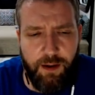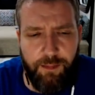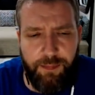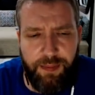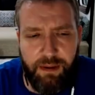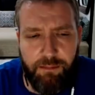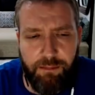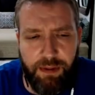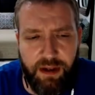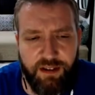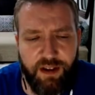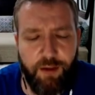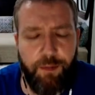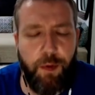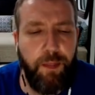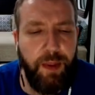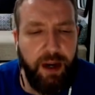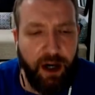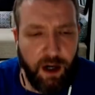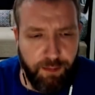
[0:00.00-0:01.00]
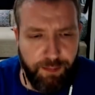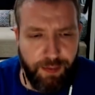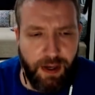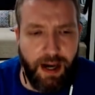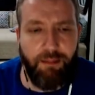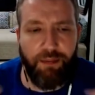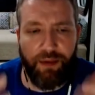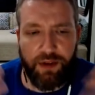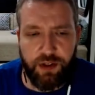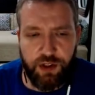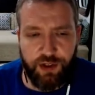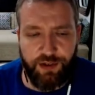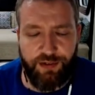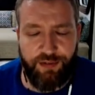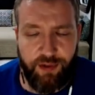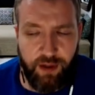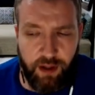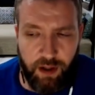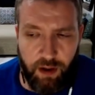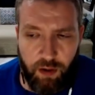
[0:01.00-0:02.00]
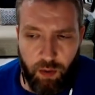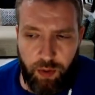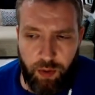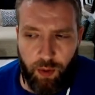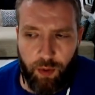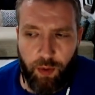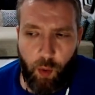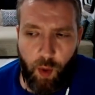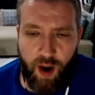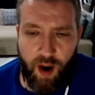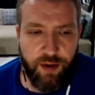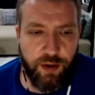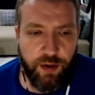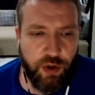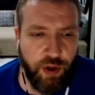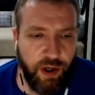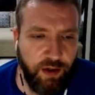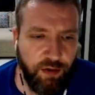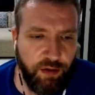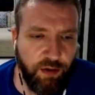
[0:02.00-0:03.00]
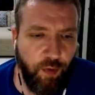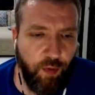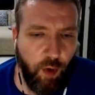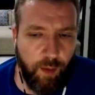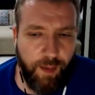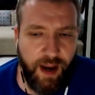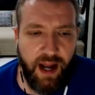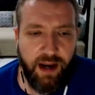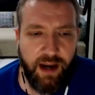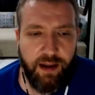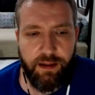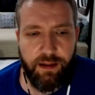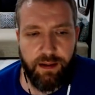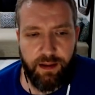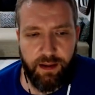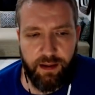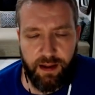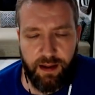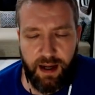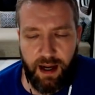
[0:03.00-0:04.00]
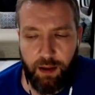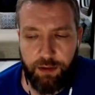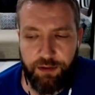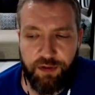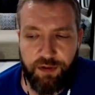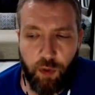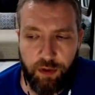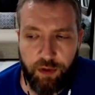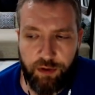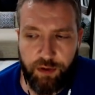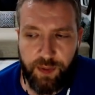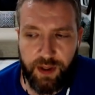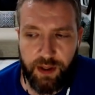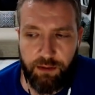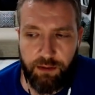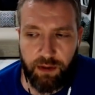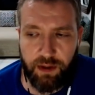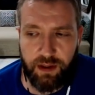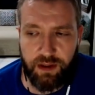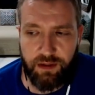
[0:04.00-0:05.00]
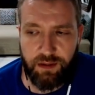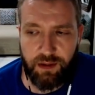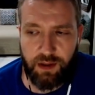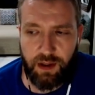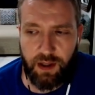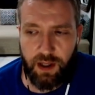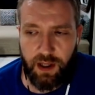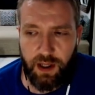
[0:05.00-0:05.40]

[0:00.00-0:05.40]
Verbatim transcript: of brings up a bigger problem than just you know the, the way the trades are formatted and, and how the stories are being released.